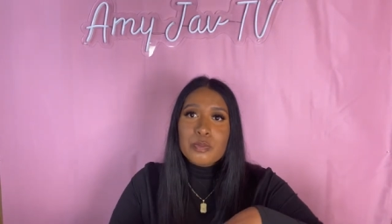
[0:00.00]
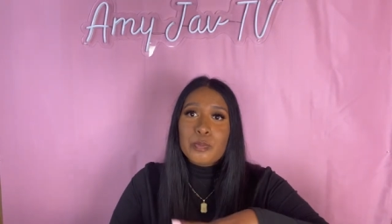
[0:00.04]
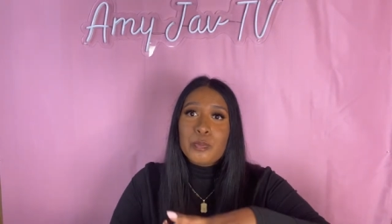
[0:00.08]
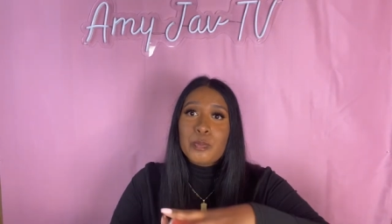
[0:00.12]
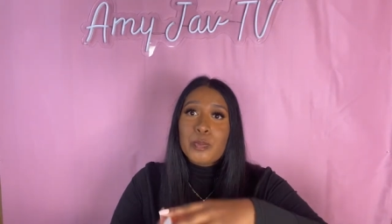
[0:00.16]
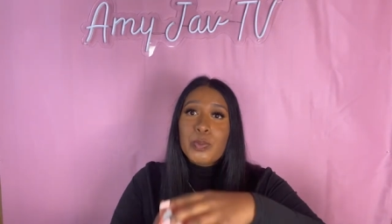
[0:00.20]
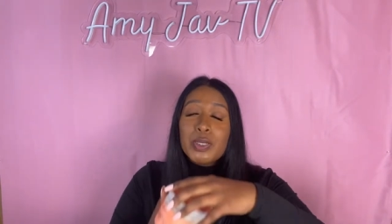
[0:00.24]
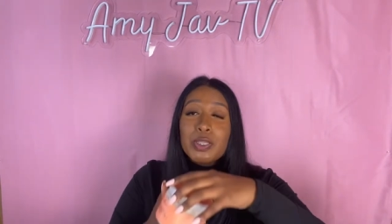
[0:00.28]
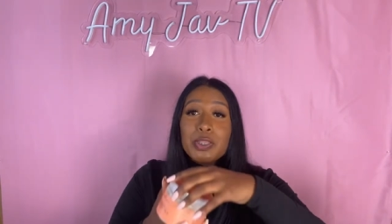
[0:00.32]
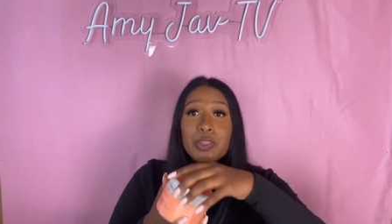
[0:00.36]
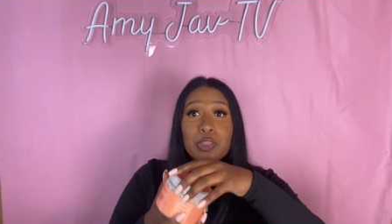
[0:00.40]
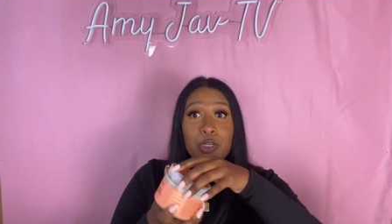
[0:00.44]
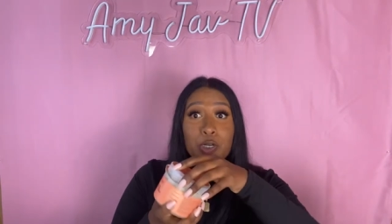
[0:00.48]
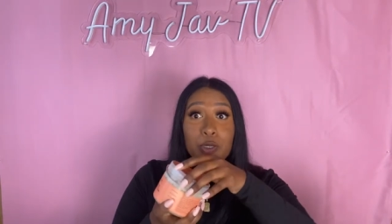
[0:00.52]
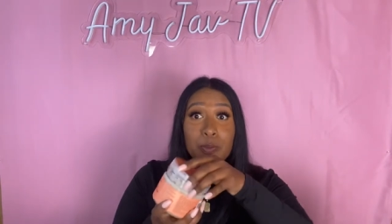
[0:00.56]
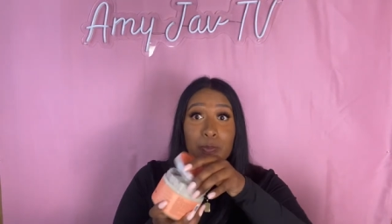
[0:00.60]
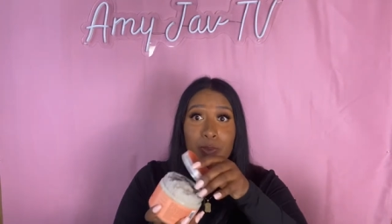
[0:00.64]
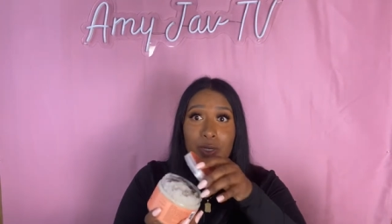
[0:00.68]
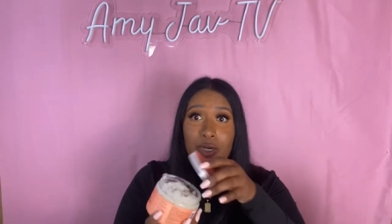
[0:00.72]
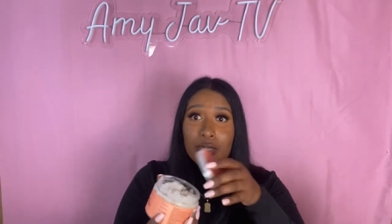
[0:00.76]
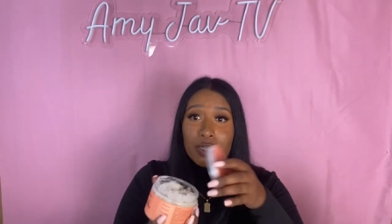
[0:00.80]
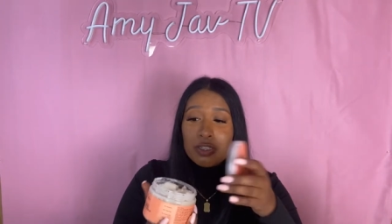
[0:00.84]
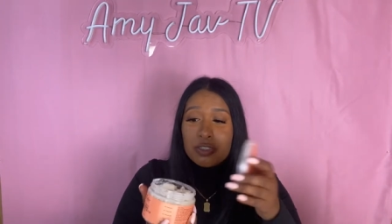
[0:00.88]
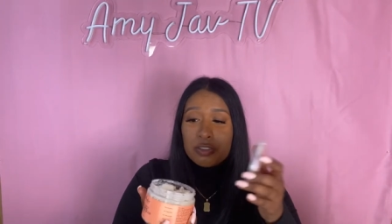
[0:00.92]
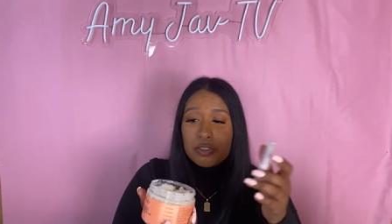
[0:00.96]
but their
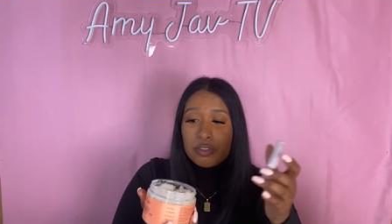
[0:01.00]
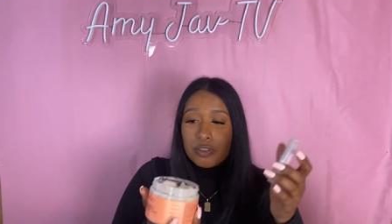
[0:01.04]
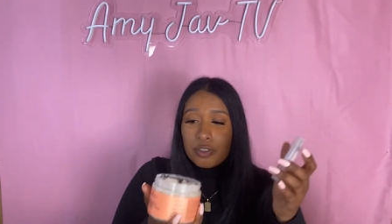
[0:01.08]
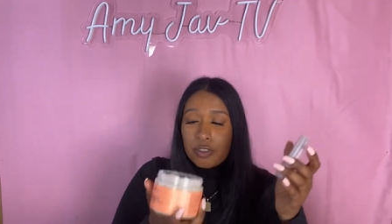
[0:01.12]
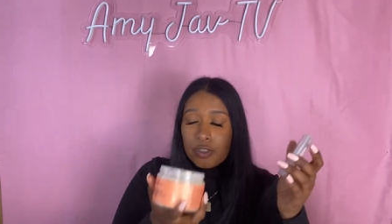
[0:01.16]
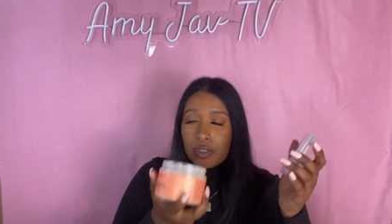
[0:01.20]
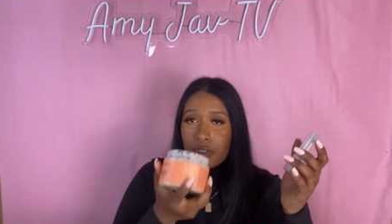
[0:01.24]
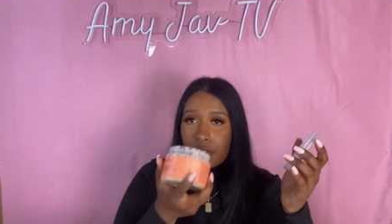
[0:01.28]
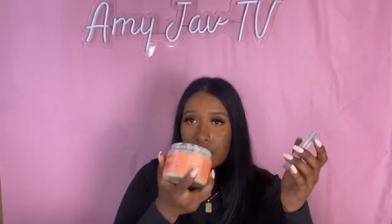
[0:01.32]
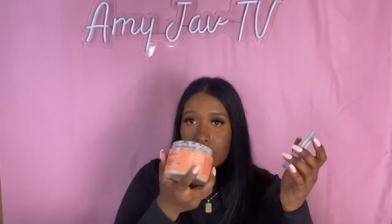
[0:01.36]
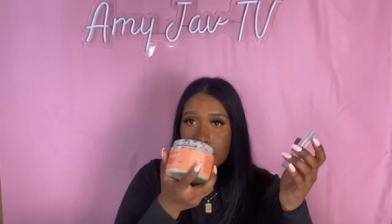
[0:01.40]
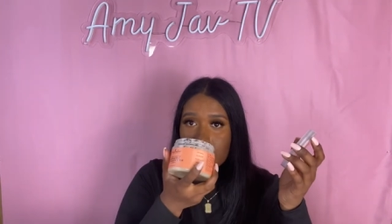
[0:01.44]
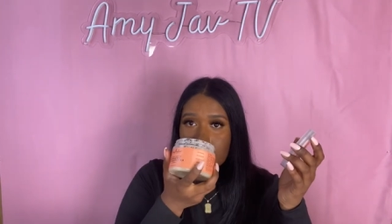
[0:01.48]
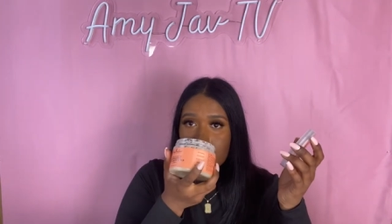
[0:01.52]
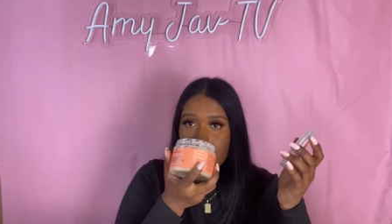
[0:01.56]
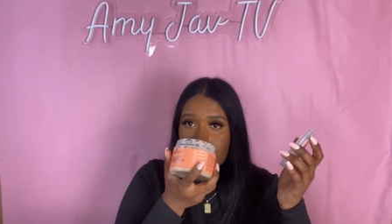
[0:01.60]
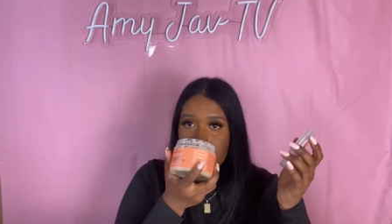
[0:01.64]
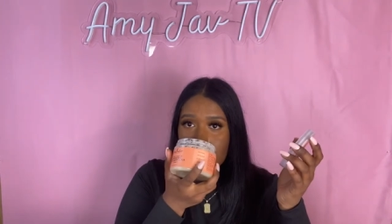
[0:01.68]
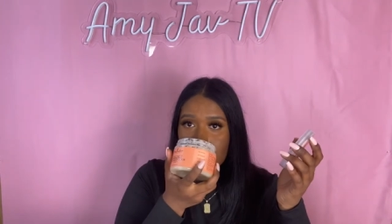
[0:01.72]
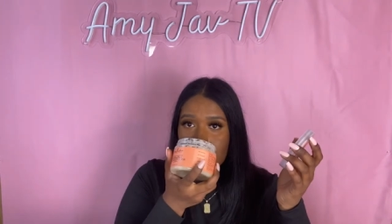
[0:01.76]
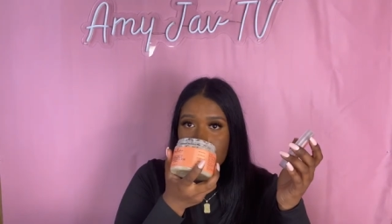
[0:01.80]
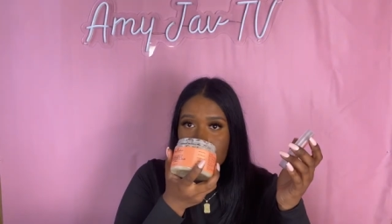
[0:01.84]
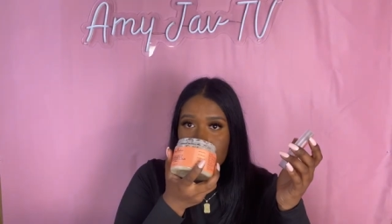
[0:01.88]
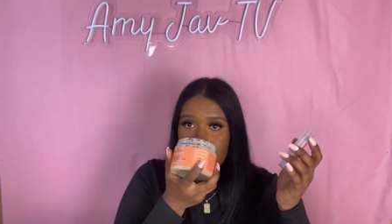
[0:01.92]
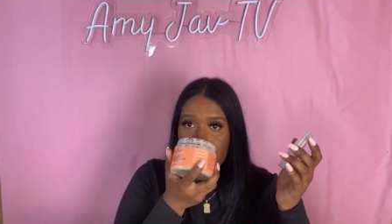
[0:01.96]
body scrub.
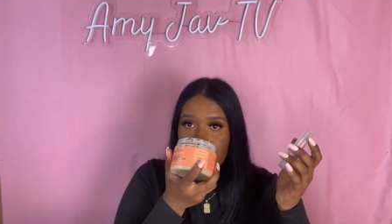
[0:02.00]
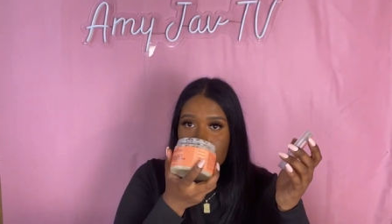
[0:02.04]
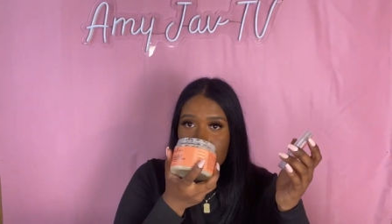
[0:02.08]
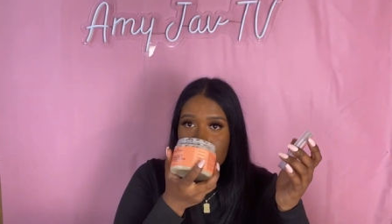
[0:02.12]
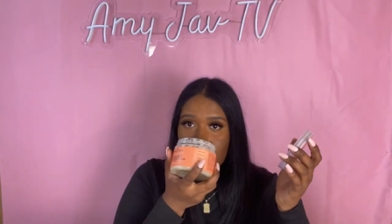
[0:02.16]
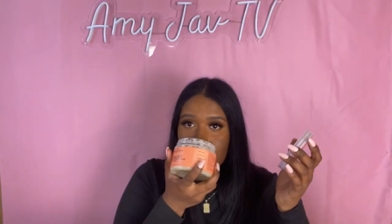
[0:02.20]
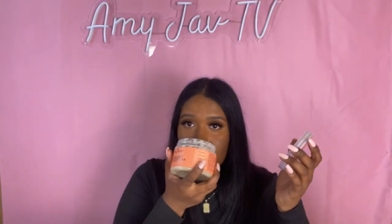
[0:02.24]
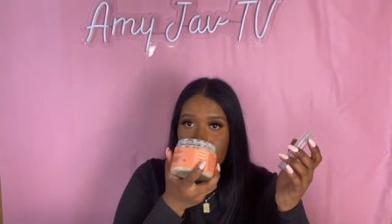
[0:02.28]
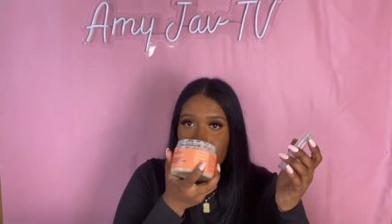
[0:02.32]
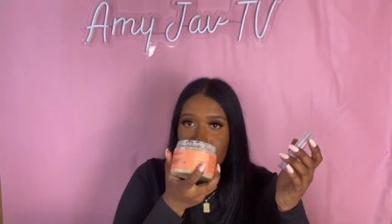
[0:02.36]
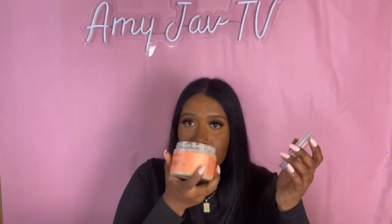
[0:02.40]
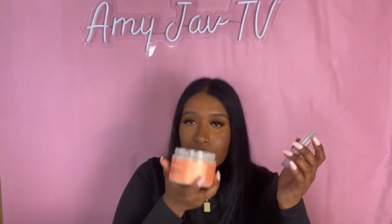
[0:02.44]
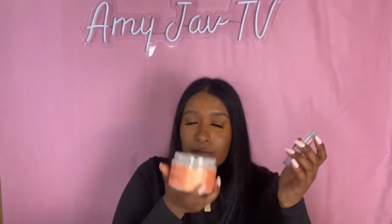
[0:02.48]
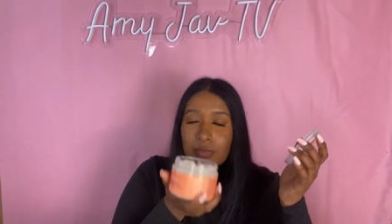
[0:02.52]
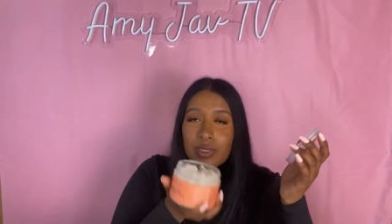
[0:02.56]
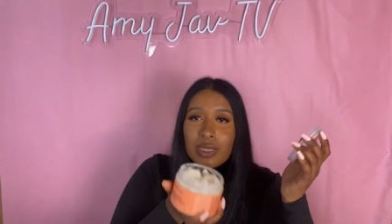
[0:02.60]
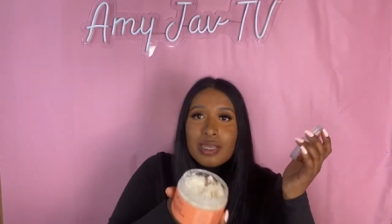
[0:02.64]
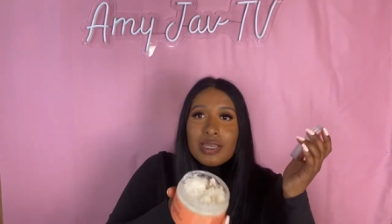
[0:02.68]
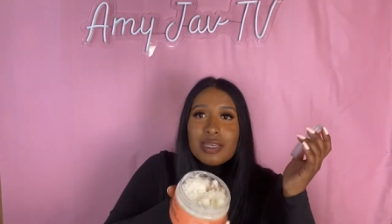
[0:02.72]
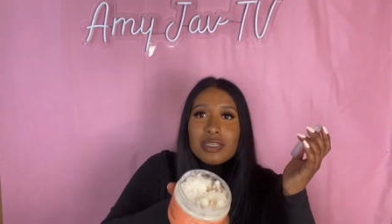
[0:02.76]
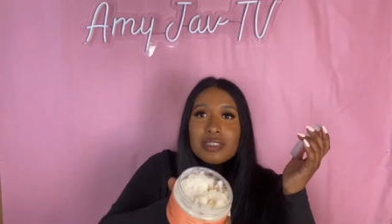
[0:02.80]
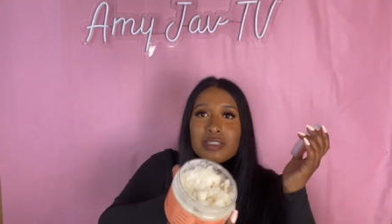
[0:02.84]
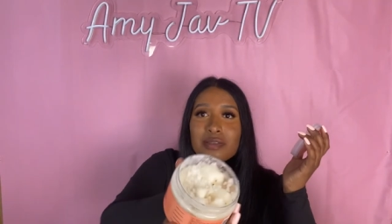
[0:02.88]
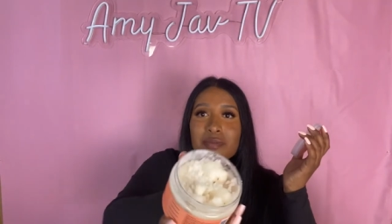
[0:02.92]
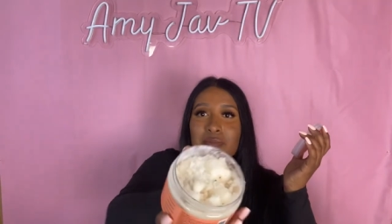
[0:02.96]

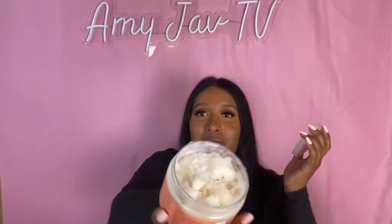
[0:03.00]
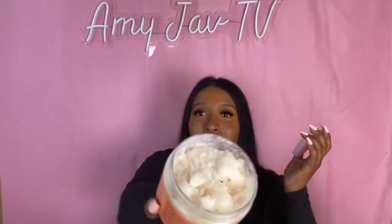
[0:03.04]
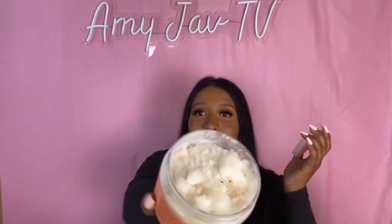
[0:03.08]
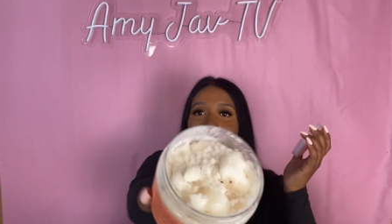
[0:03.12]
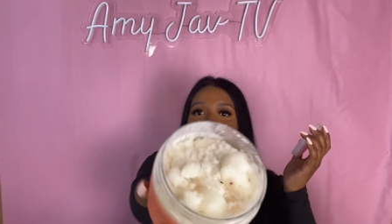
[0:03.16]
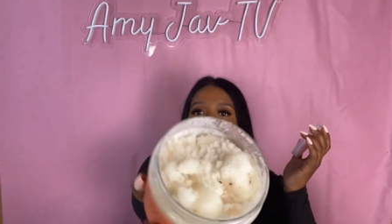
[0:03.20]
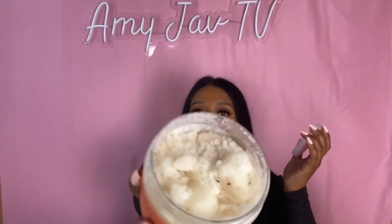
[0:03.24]
It smells